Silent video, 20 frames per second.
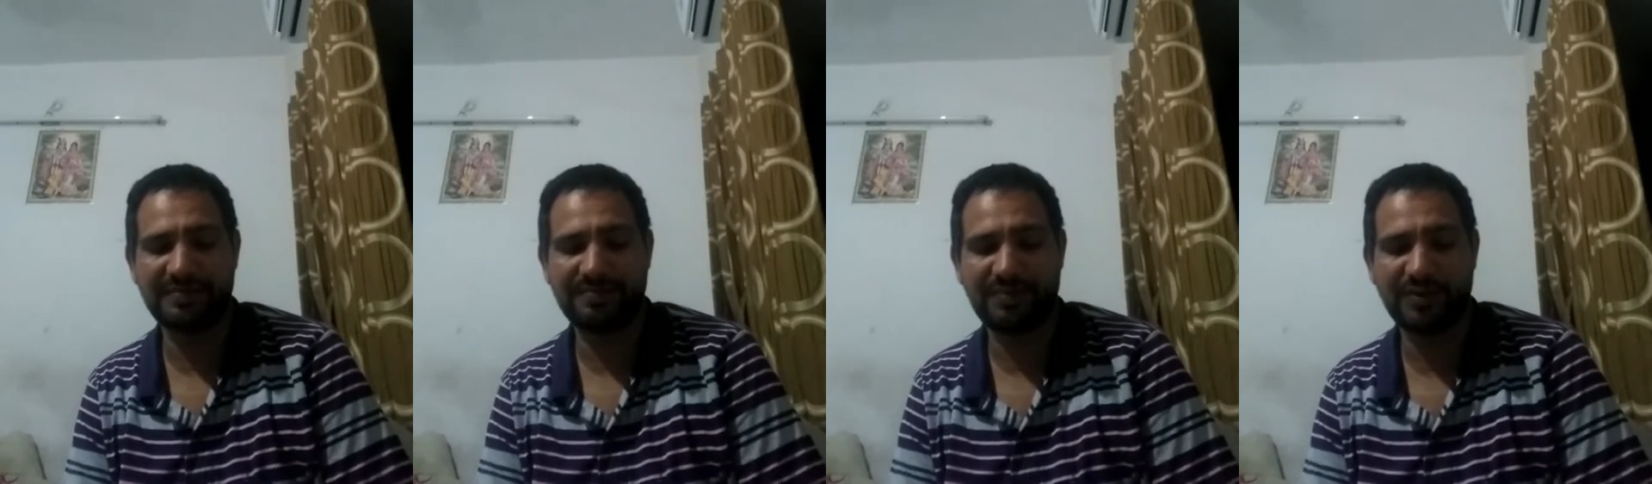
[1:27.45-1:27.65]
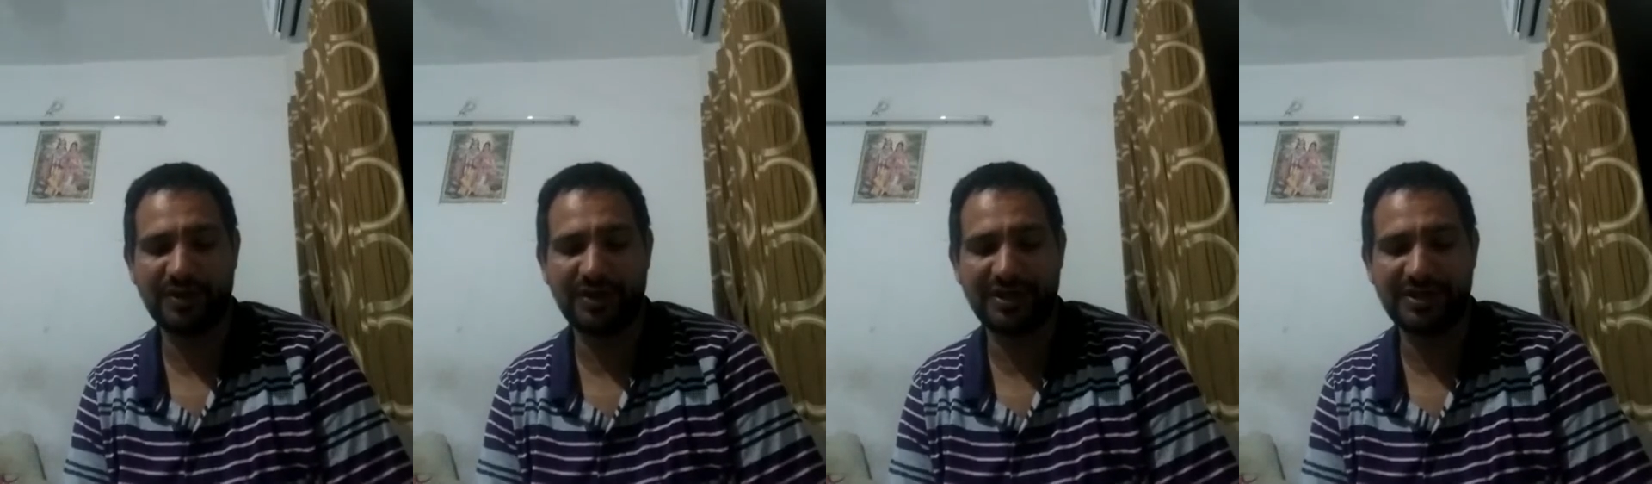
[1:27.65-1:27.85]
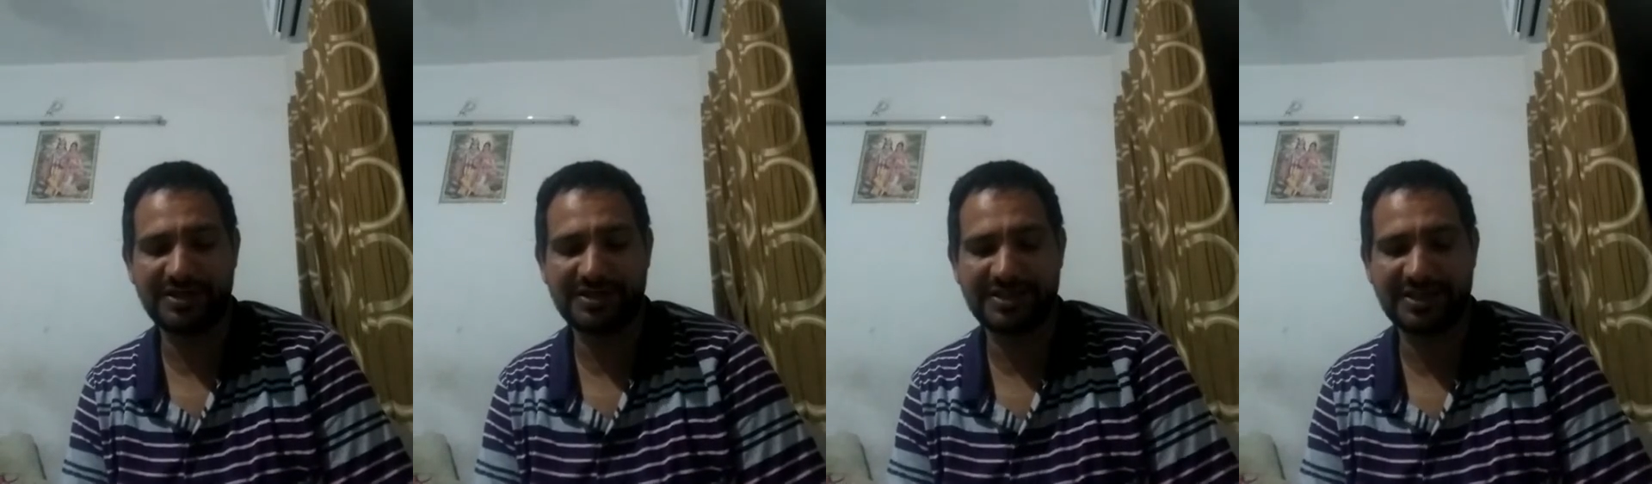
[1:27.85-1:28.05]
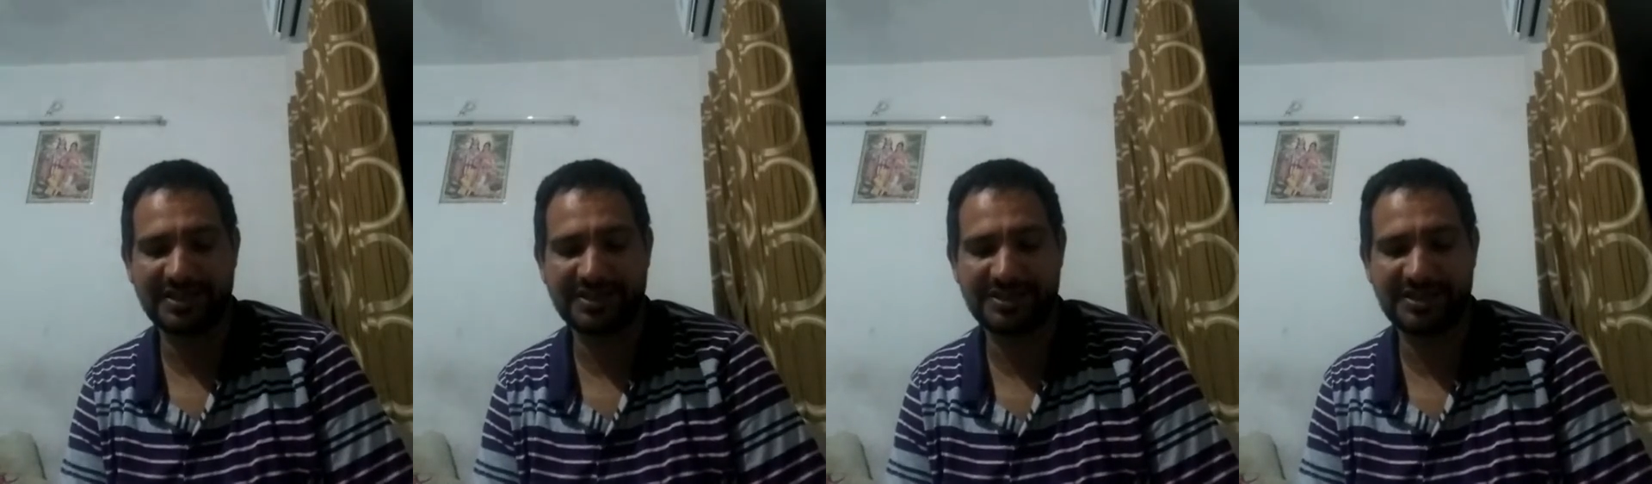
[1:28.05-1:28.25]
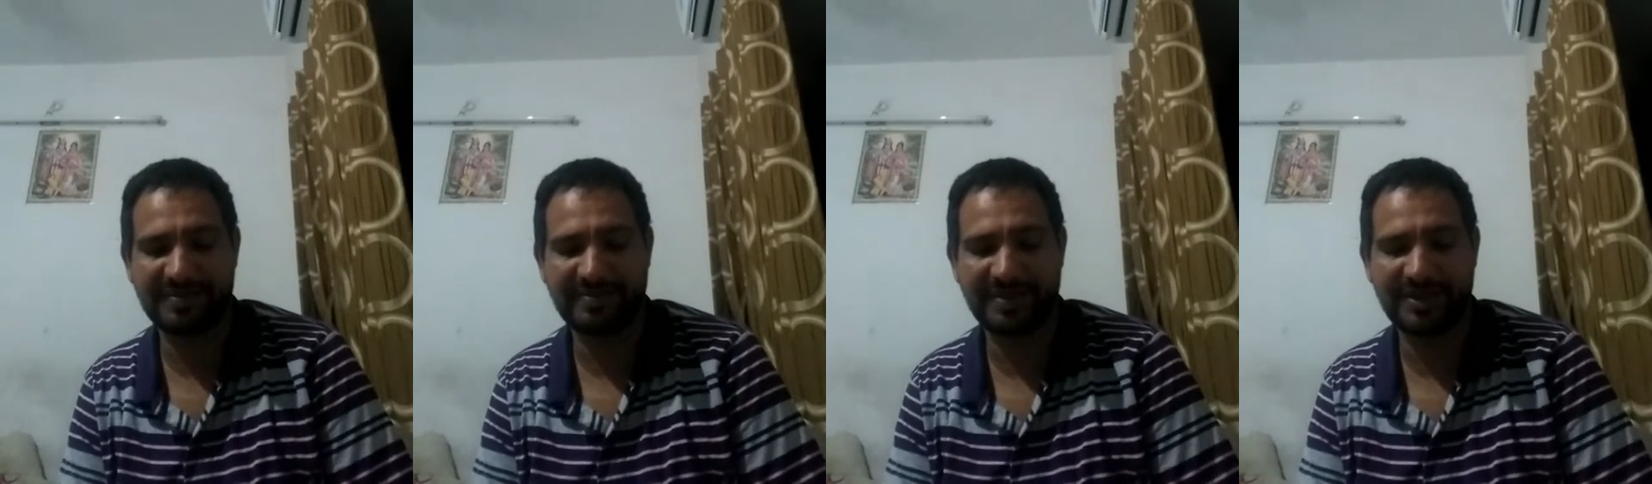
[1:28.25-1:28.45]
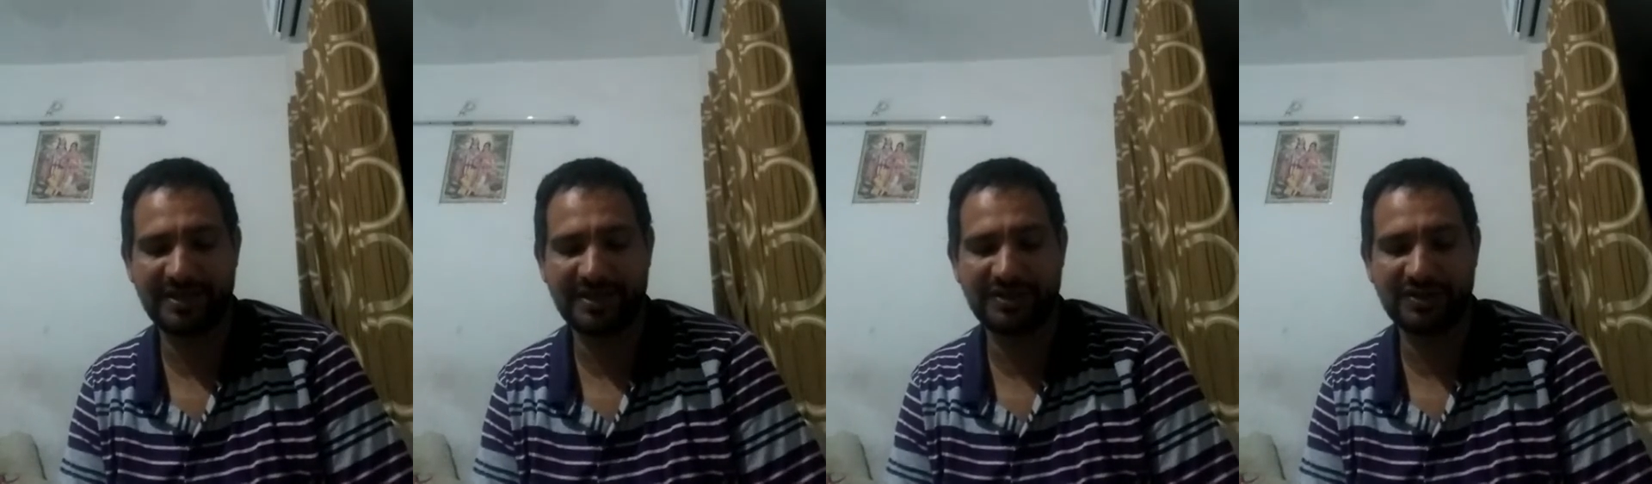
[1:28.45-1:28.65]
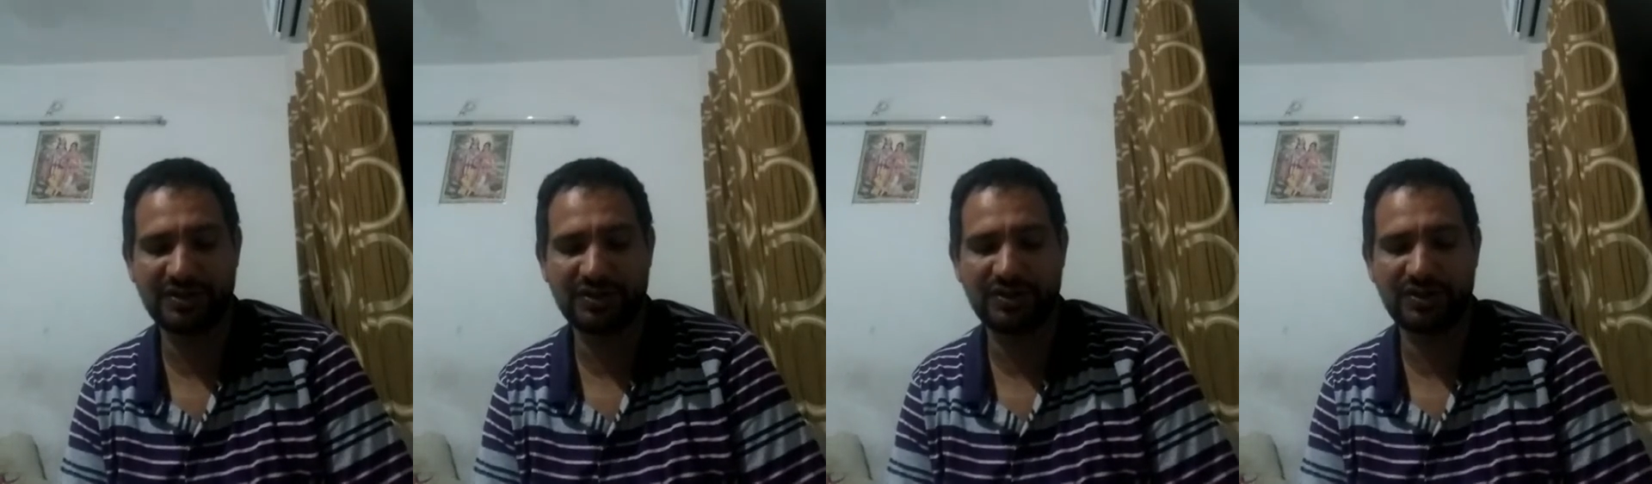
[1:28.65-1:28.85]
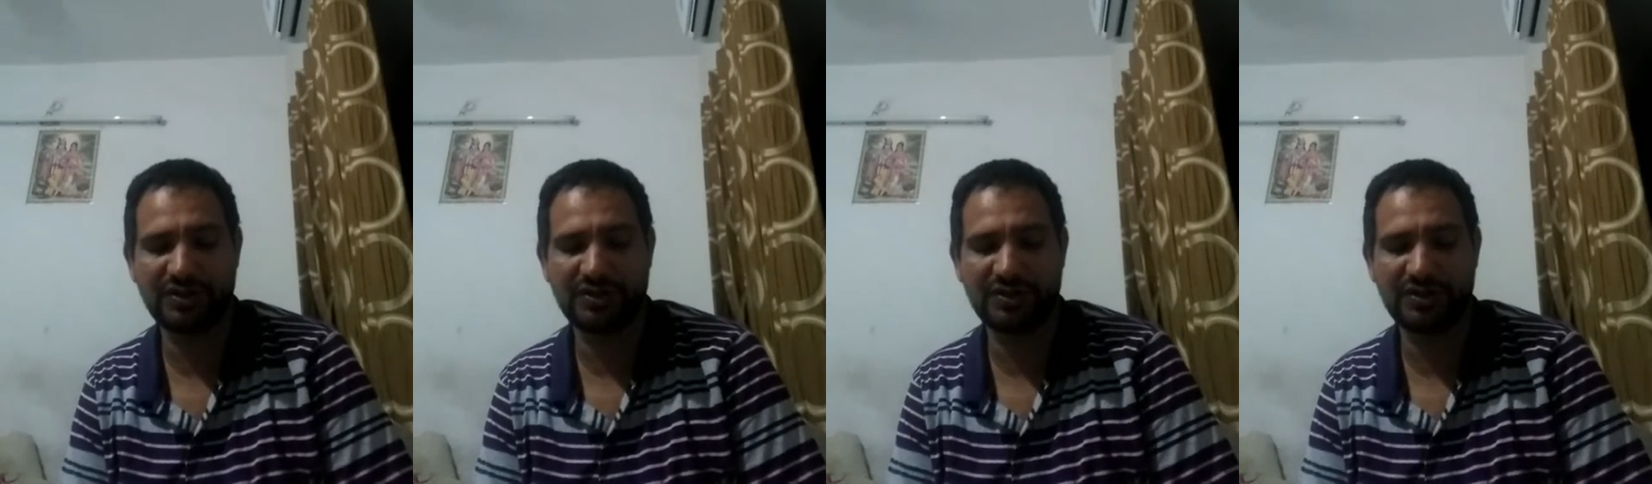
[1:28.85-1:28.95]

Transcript: the poet's testament